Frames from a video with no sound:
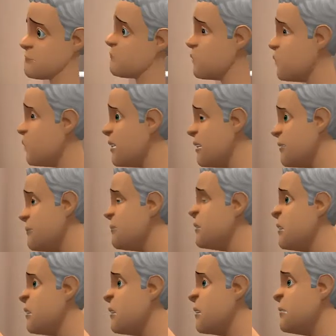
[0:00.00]

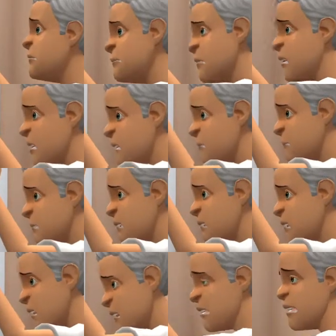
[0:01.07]
OMG, it is my
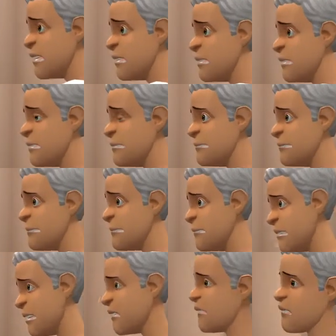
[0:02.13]
favorite dish,
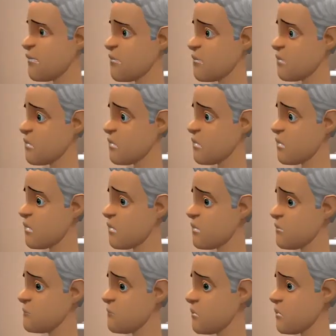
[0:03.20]
baked fish and
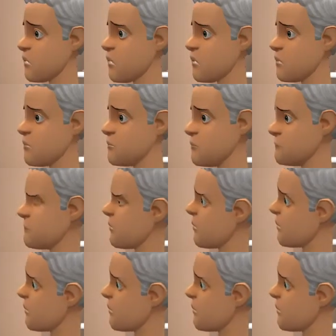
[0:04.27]
waxed beans, plus a